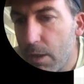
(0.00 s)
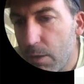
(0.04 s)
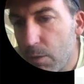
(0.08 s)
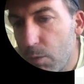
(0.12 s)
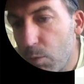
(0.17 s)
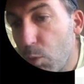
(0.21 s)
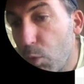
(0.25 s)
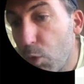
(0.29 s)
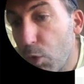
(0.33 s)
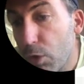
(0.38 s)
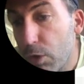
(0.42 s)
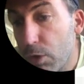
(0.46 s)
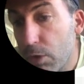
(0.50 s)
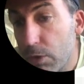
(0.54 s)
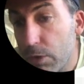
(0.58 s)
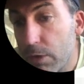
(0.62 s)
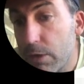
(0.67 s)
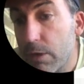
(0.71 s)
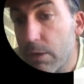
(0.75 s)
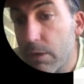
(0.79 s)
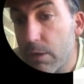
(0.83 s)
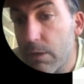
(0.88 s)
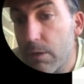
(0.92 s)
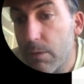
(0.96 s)

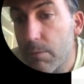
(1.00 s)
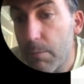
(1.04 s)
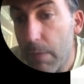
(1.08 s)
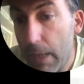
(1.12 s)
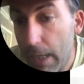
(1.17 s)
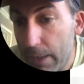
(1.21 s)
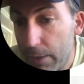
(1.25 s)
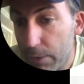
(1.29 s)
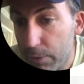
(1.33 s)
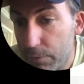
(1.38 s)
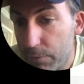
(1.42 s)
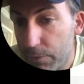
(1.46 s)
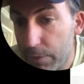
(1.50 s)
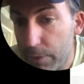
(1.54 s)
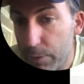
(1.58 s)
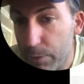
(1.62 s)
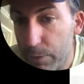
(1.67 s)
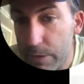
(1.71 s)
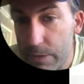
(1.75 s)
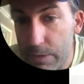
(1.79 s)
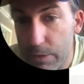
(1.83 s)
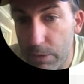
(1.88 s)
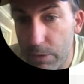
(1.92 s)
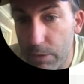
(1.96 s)
world biosphere
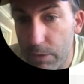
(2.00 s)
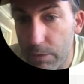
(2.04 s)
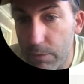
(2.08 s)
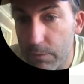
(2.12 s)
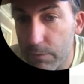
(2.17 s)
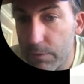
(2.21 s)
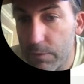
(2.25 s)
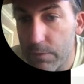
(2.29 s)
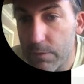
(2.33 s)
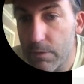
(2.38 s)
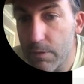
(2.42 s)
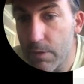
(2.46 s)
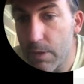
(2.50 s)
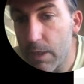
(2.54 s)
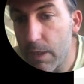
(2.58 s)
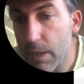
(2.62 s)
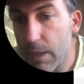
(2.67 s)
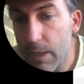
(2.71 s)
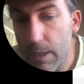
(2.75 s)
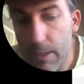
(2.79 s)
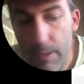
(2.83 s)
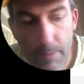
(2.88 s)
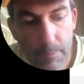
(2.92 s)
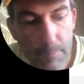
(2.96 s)
reserves,
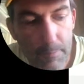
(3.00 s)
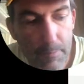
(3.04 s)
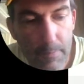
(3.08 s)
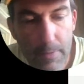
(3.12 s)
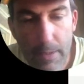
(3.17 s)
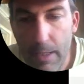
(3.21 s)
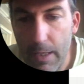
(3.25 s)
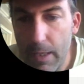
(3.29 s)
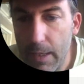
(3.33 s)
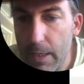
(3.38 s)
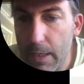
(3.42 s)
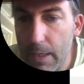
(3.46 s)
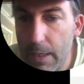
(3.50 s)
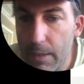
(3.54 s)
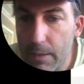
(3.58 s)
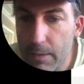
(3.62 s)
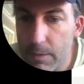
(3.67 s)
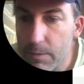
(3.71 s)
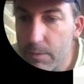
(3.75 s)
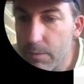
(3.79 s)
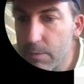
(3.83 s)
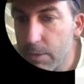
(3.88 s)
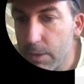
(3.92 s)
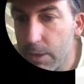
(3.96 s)

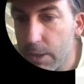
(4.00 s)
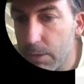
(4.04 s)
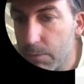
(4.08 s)
and